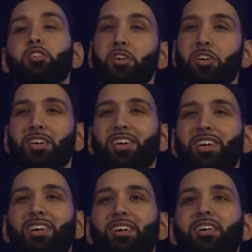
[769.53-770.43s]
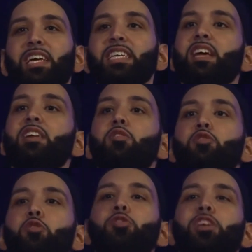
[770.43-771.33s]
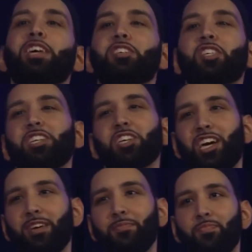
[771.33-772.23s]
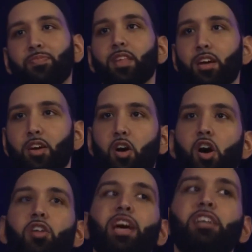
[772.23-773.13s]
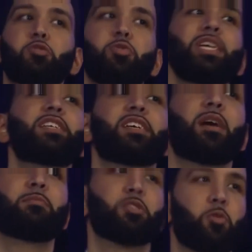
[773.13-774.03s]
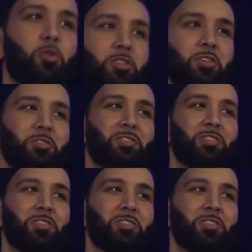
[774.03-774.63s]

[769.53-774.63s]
Sure. He said, Ud'u tilka shajara called that tree to come towards you.